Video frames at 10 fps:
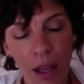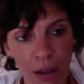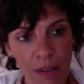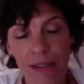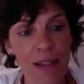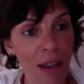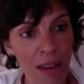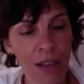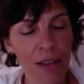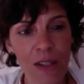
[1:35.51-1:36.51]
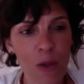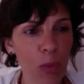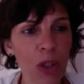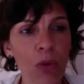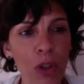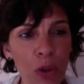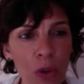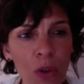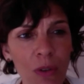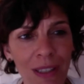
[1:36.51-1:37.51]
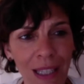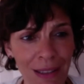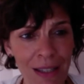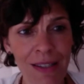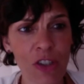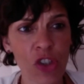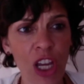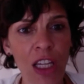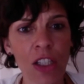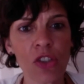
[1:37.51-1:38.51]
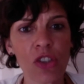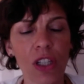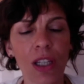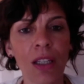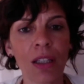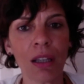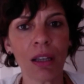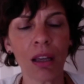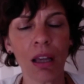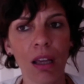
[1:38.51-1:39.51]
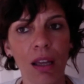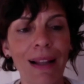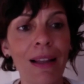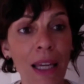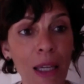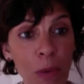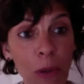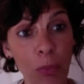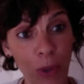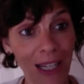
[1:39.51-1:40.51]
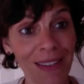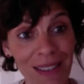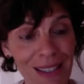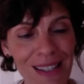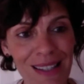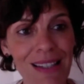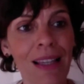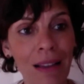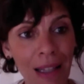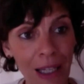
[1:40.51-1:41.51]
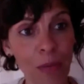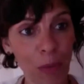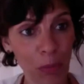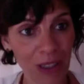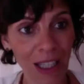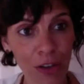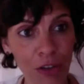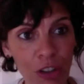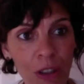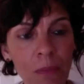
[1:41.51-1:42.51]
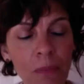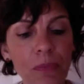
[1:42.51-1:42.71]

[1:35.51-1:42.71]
studying this period, that has changed in labor practice, in labor production,